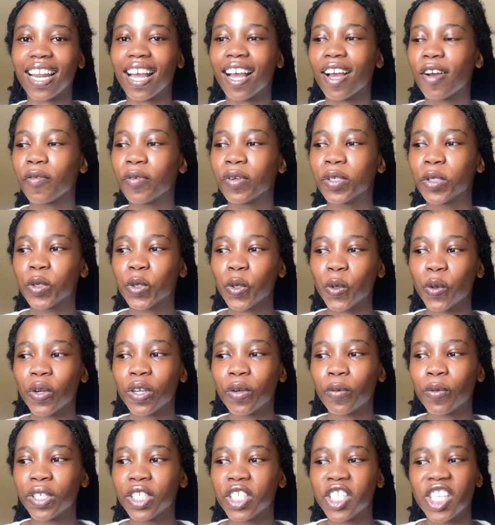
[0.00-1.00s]

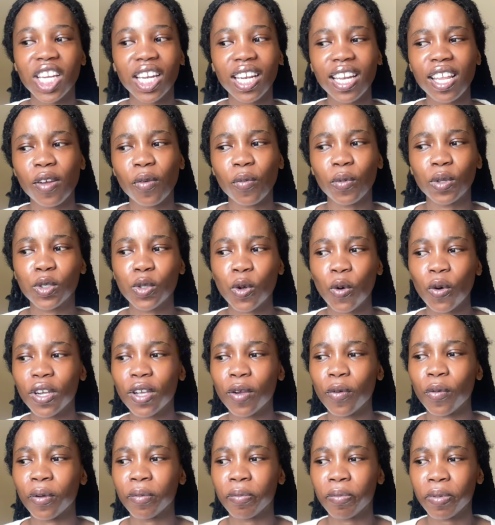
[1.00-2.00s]
We're chilling, we're
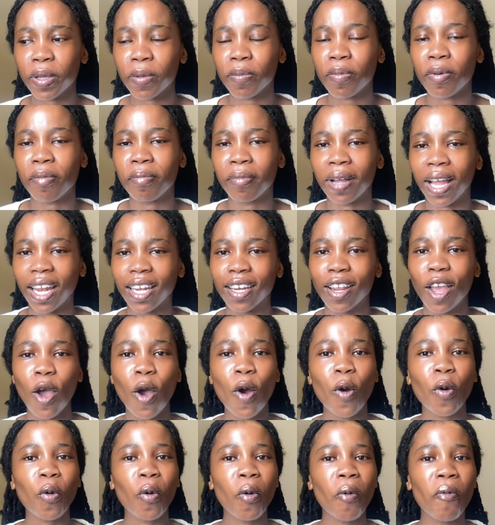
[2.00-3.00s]
talking with people, man.
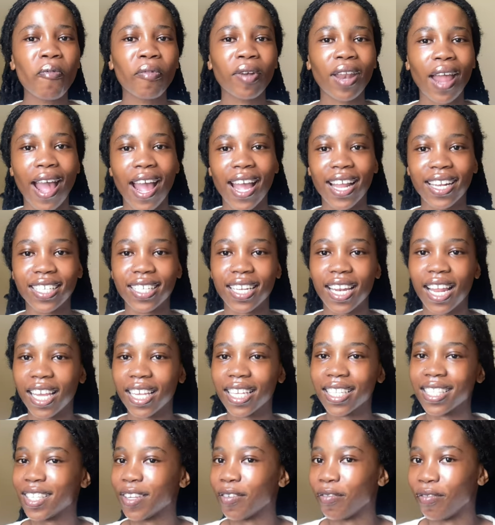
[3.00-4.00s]
Umland, like
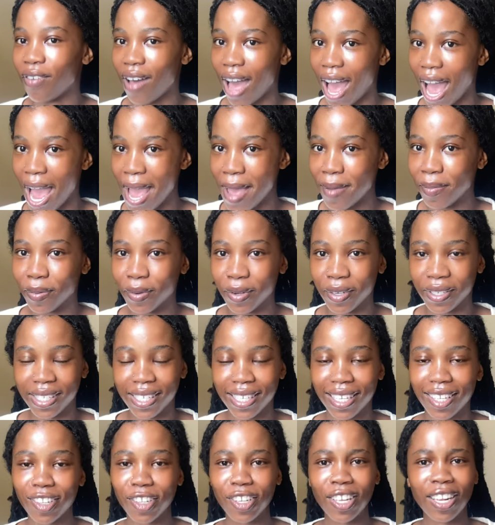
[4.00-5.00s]
it's a vibe because
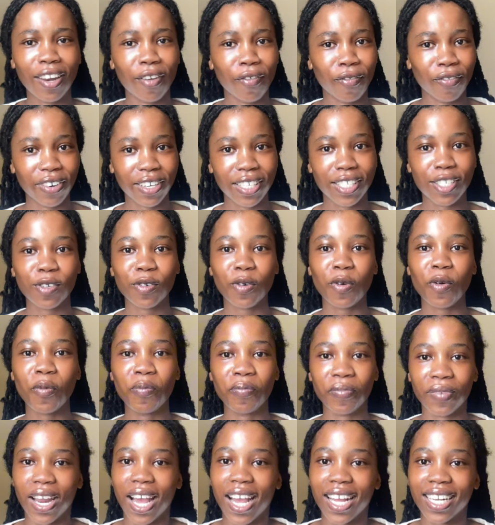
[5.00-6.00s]
it's 31st.
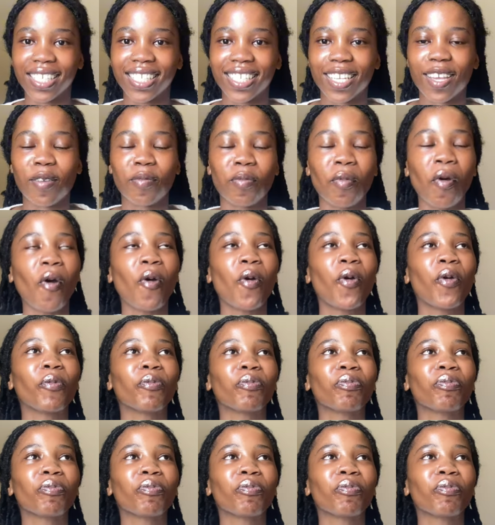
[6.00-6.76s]
Umland, yabo.